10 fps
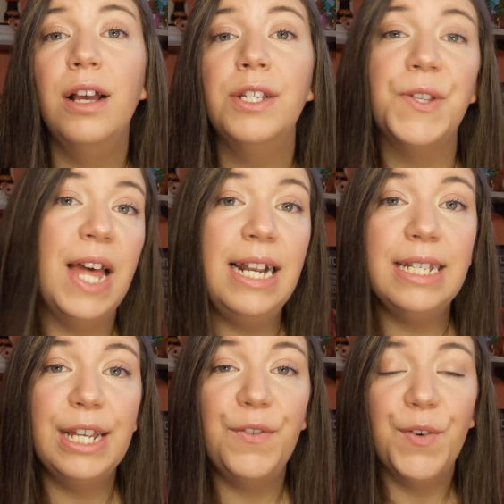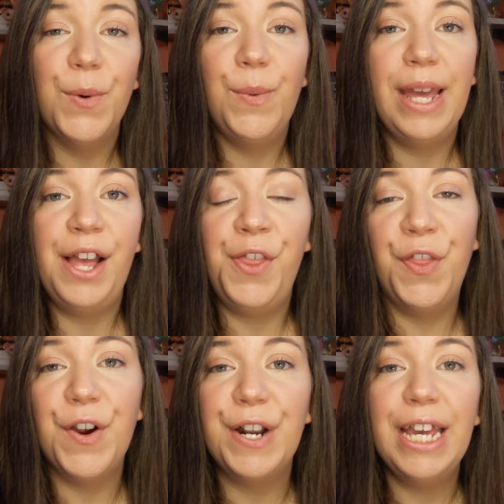So that is it for week
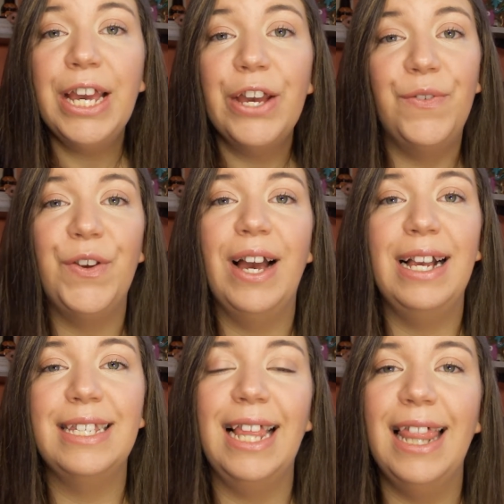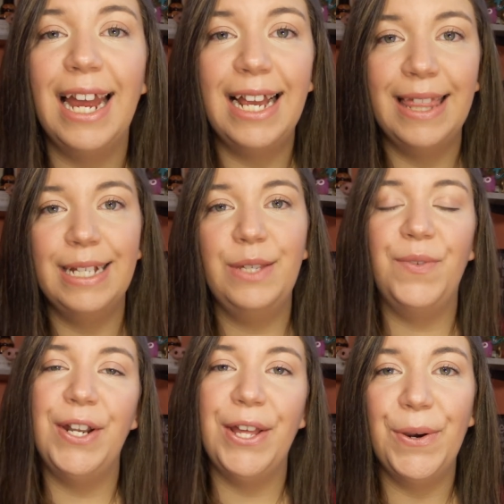30. If you guys like this
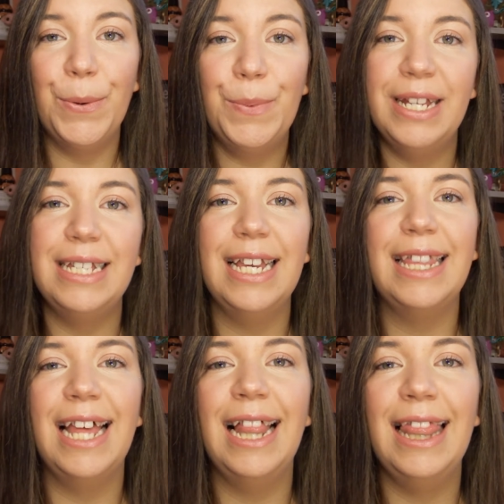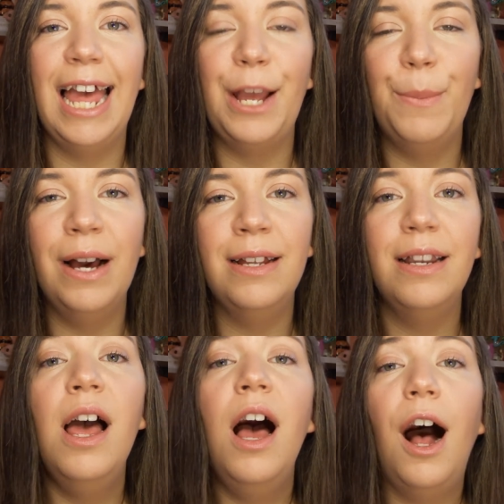video, please hit that like
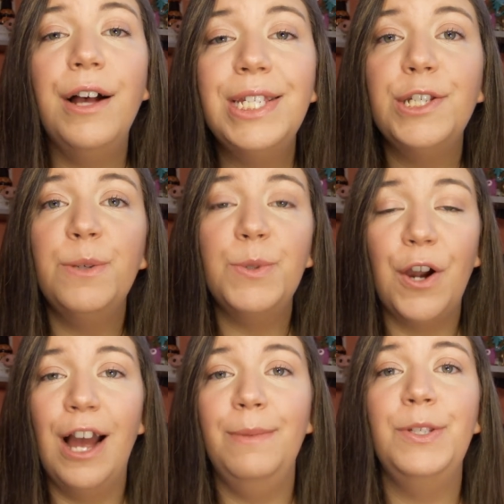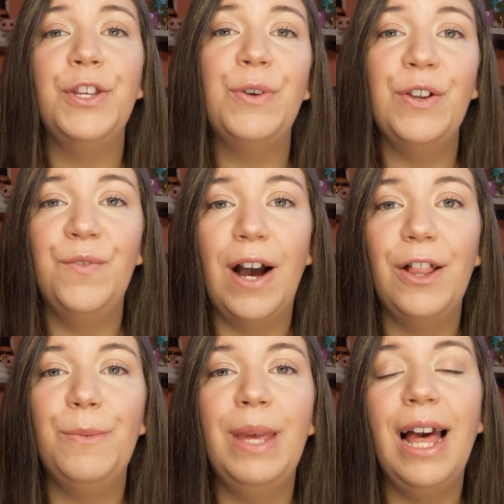button. Also subscribe so you can
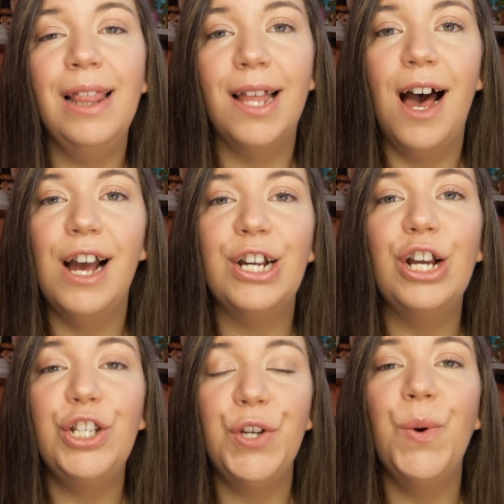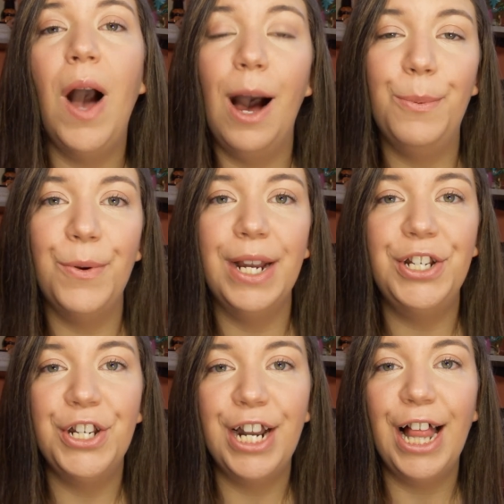follow me along to
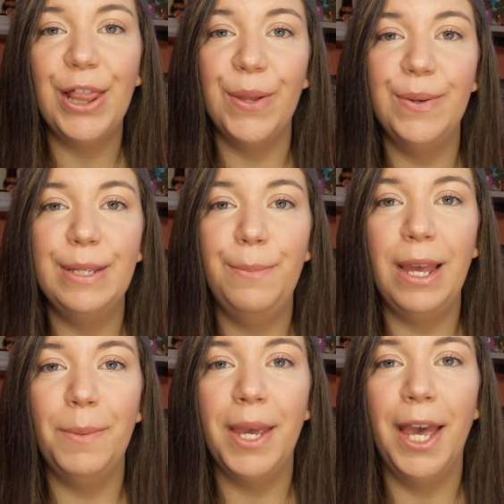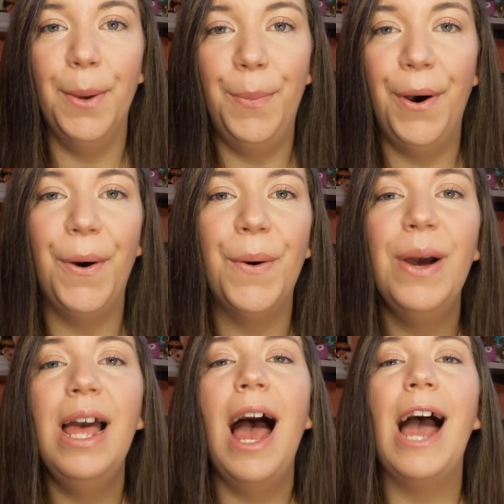Operation Lose a Baby Hippo.
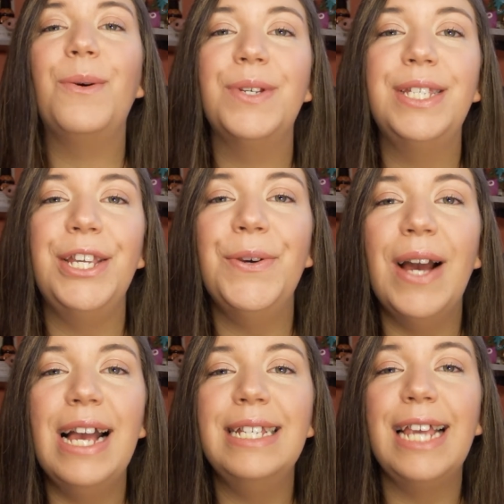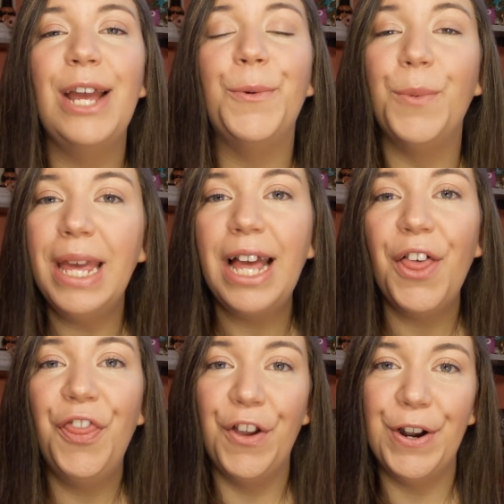I will see you guys in
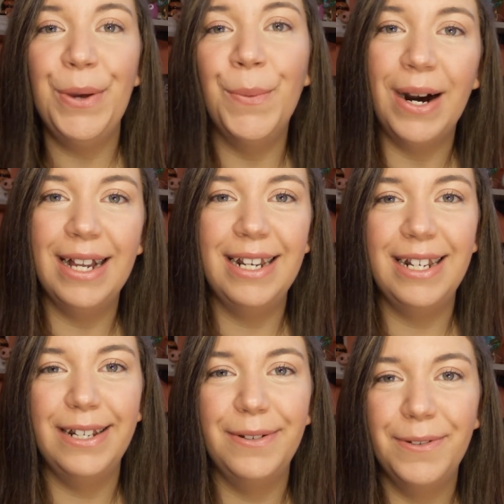week 31.